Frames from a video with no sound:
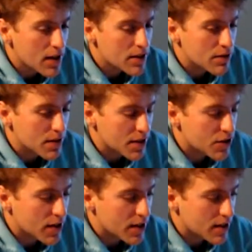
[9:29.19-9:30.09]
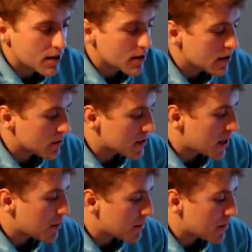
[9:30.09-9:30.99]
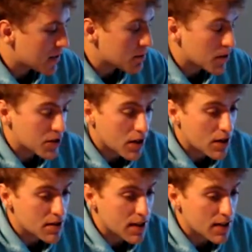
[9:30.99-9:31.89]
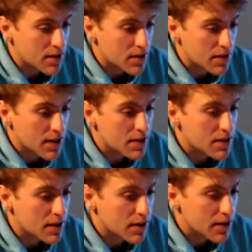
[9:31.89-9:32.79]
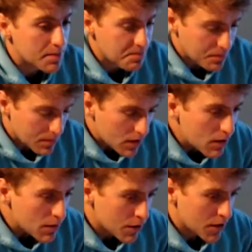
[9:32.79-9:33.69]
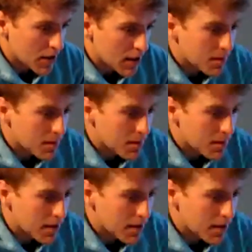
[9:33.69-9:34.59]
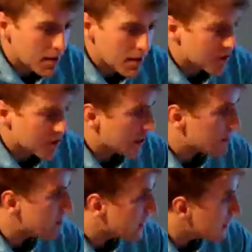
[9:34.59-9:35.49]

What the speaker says: to really try to stop as much contact as is necessary, really limit as much as you can.